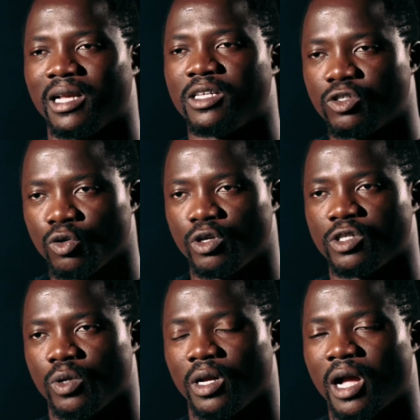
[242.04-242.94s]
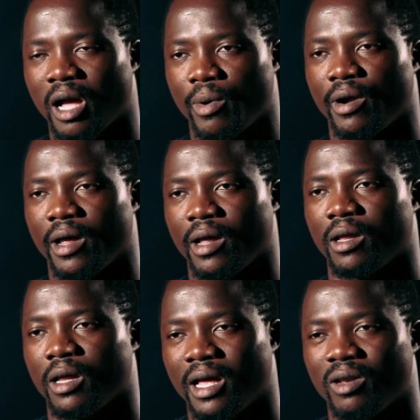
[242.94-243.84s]
telling stories with the camera.
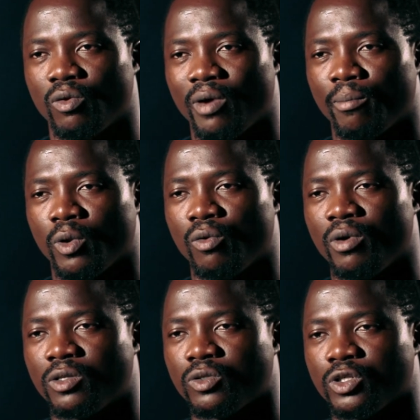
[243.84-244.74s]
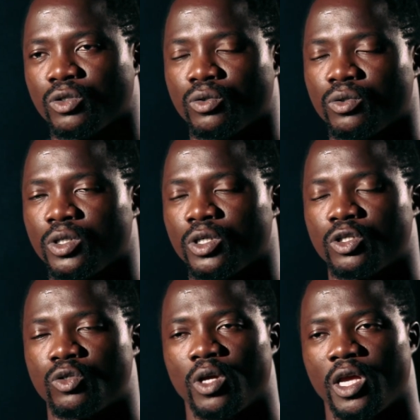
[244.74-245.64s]
I'm not really too
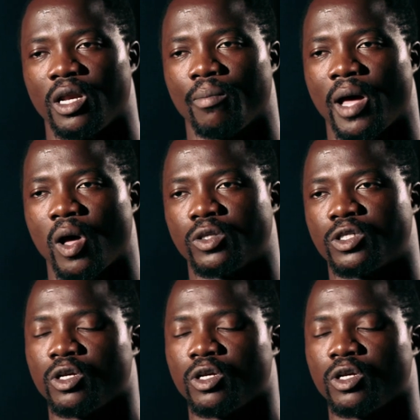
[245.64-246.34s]
keen about